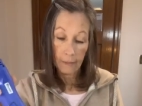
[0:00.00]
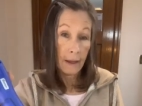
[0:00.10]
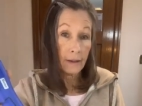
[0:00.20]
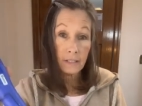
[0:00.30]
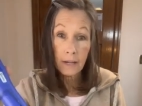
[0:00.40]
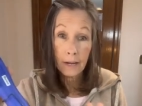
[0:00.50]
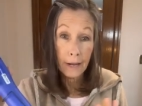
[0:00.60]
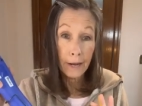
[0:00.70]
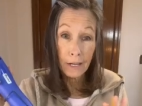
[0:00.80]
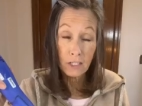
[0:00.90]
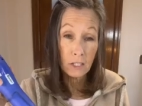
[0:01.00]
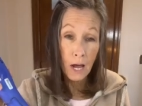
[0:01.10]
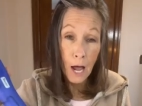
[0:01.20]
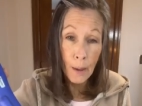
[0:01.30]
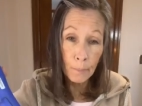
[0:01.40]
And like I said, it is
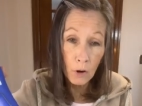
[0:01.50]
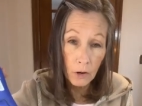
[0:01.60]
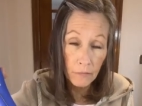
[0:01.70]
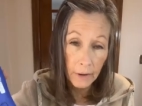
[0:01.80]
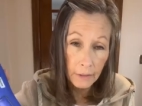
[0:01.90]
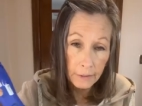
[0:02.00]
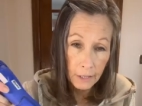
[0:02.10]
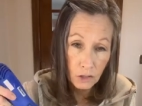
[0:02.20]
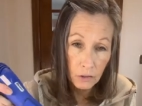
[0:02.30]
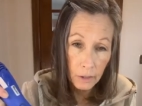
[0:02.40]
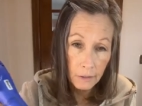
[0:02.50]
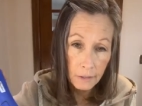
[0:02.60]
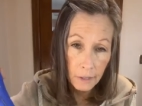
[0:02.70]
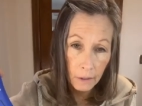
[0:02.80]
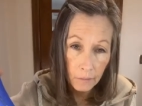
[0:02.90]
not perfect, as you
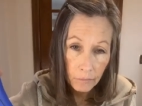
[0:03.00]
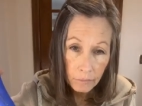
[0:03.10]
can see.